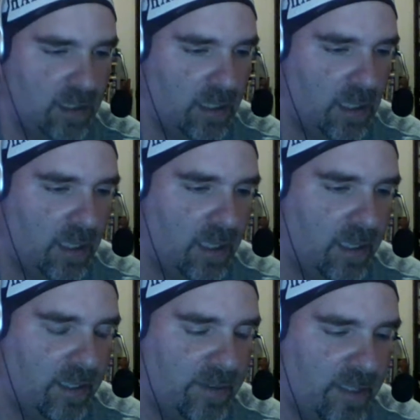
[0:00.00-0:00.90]

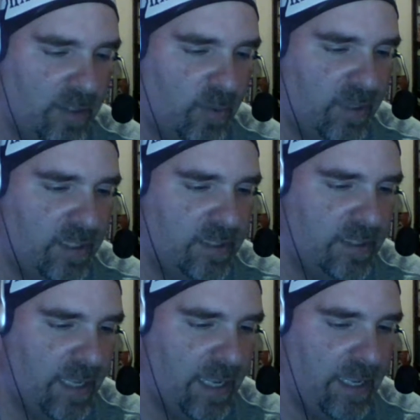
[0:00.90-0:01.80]
fixed or
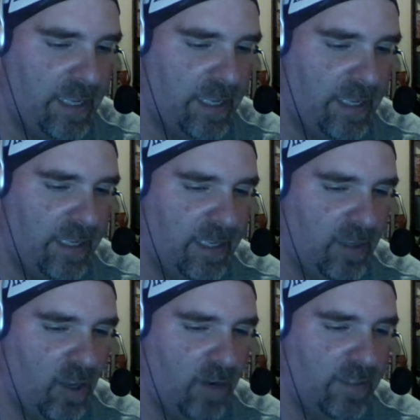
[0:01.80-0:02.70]
should go back to
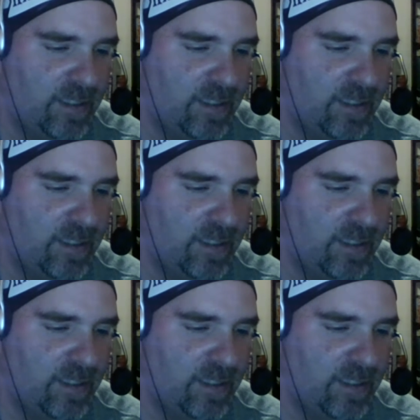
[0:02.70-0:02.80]
real.